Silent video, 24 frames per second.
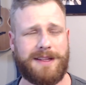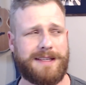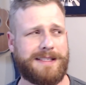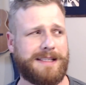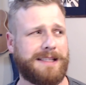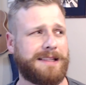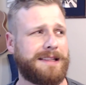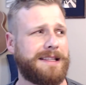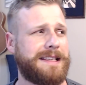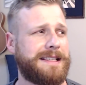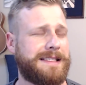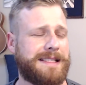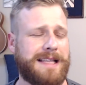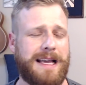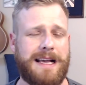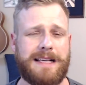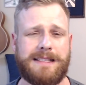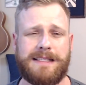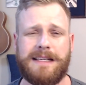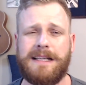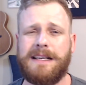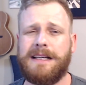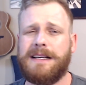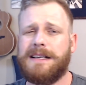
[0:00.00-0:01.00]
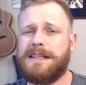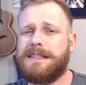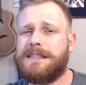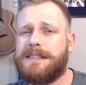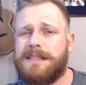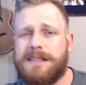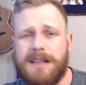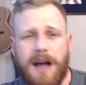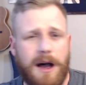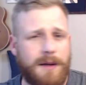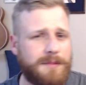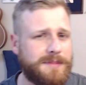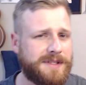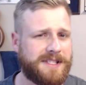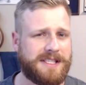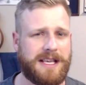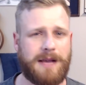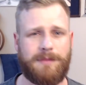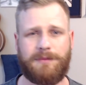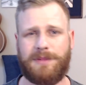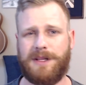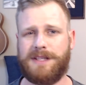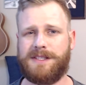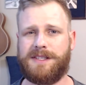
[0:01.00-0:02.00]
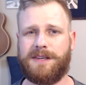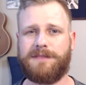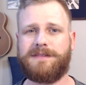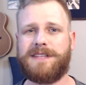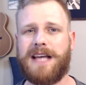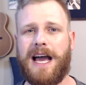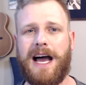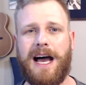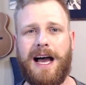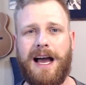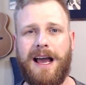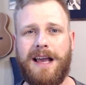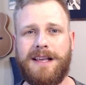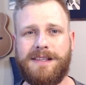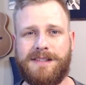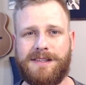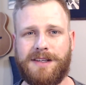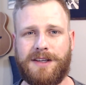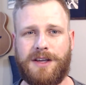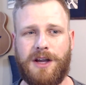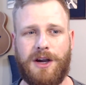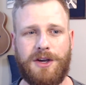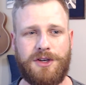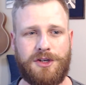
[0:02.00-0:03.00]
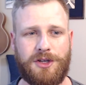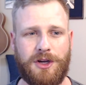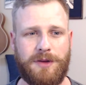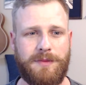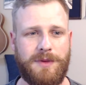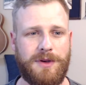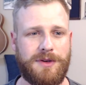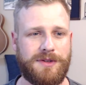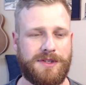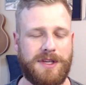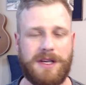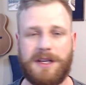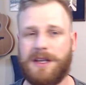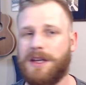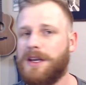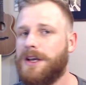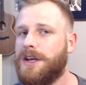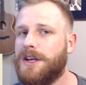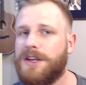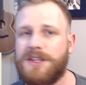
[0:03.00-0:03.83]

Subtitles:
This at least has some semblance of ties to country music,